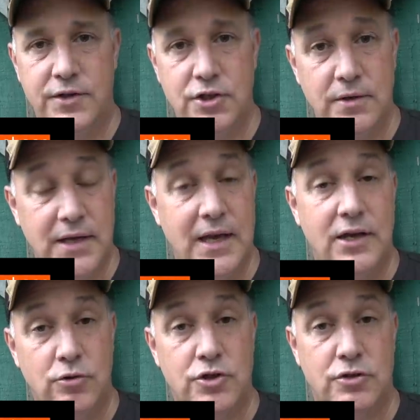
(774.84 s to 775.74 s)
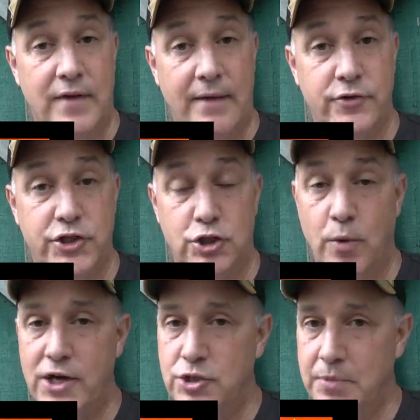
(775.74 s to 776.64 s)
to get into a survival
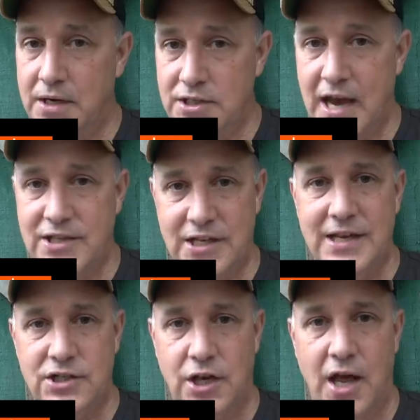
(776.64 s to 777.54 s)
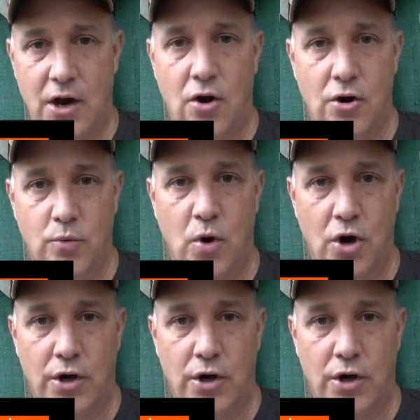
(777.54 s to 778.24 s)
situation, because guys, it is a lot of hard work.